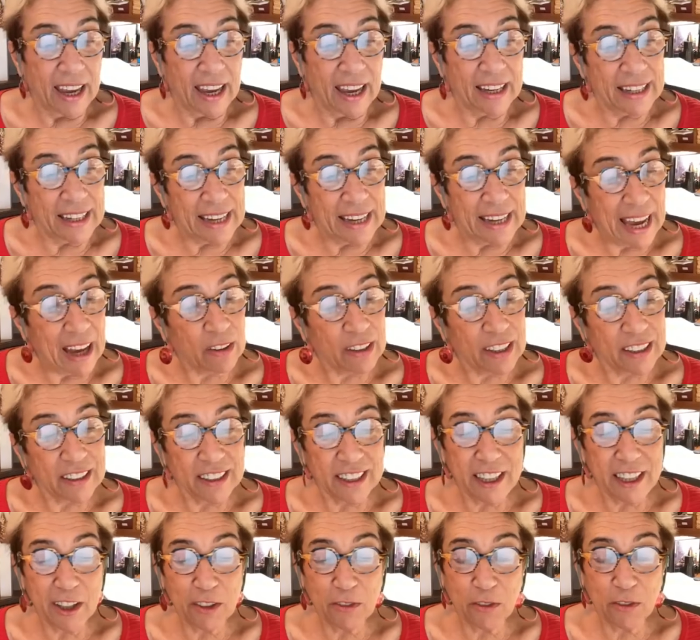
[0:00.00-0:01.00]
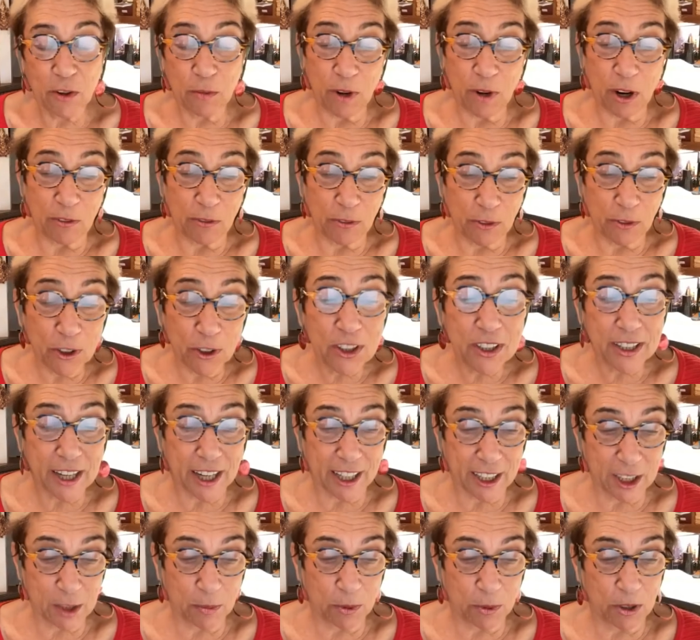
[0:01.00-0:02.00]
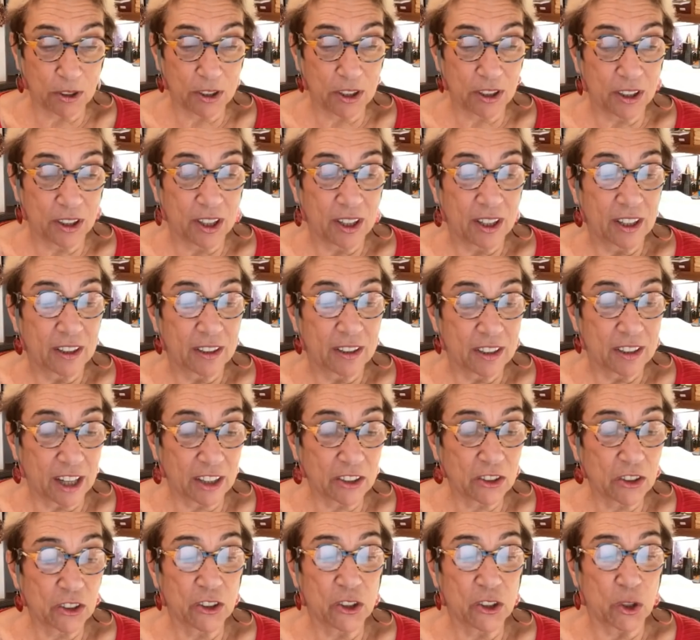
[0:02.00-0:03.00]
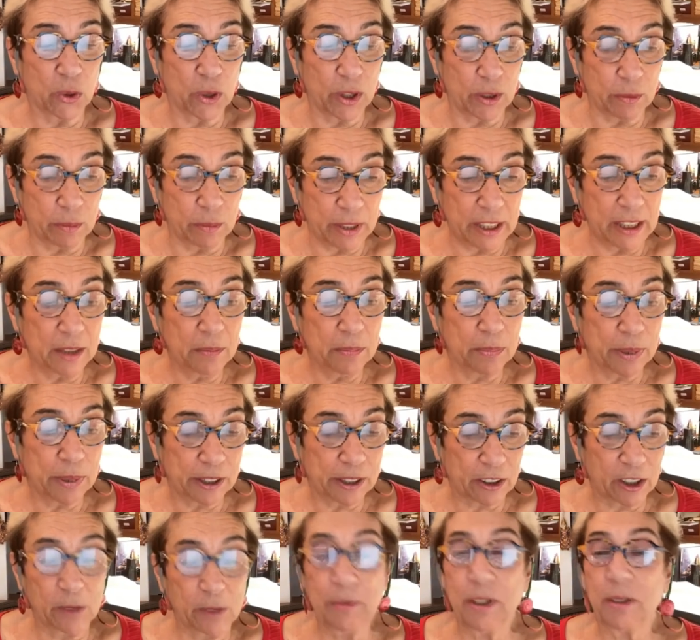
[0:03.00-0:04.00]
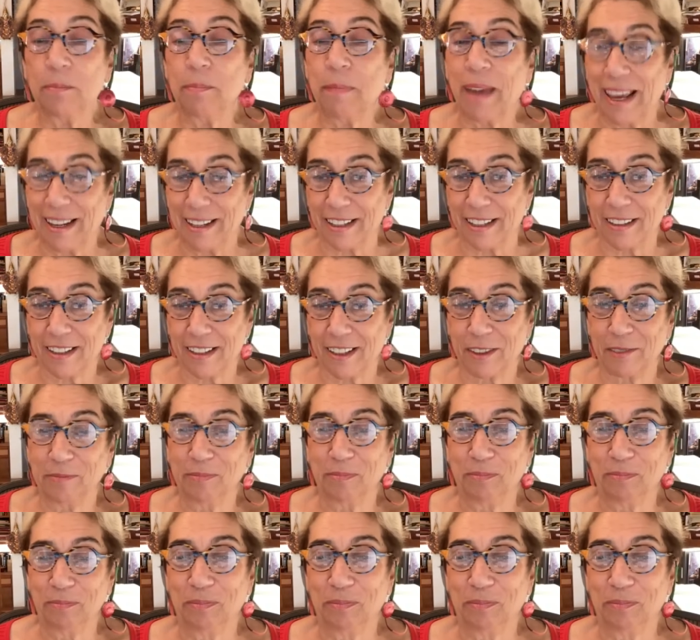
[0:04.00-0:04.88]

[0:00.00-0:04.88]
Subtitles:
And now let's hear from our first expert, Dr. Noemi Perelman-Mattis.